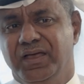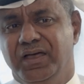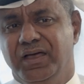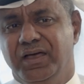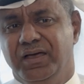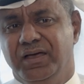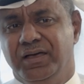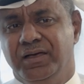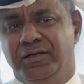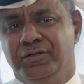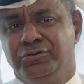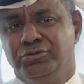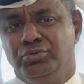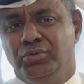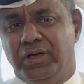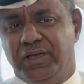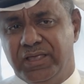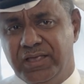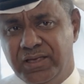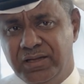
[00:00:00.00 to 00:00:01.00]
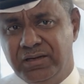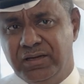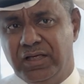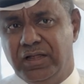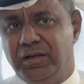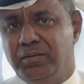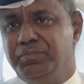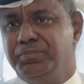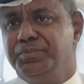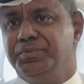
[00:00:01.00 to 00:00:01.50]
to again
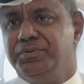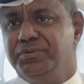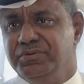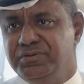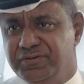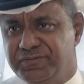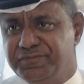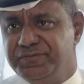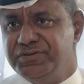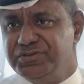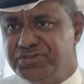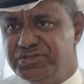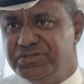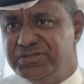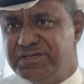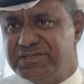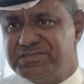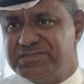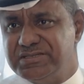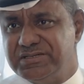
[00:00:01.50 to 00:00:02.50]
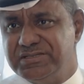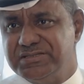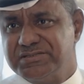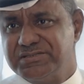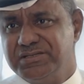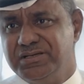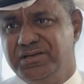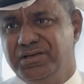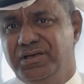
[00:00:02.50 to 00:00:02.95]
help different industries.